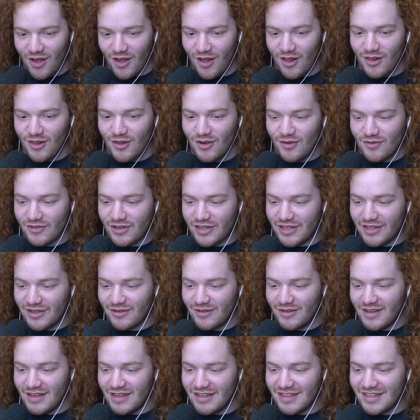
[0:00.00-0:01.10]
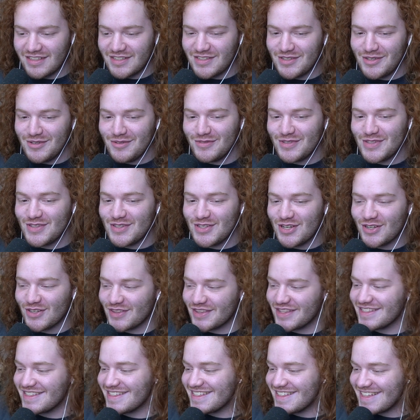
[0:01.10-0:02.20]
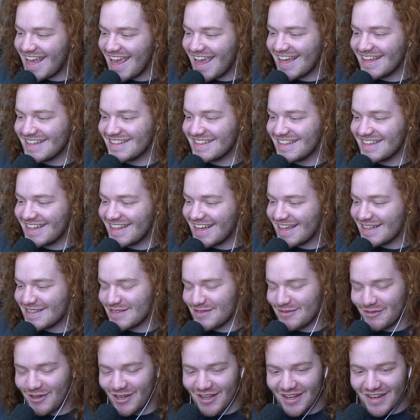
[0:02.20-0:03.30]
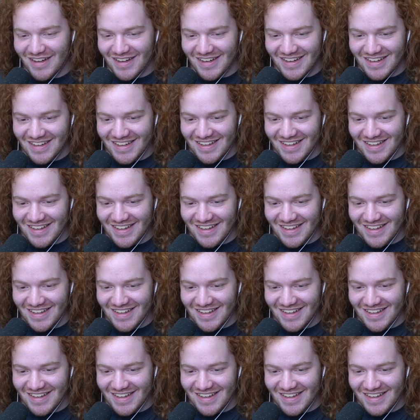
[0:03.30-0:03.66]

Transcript: All over you. Because you yeah. took the stand and guess what?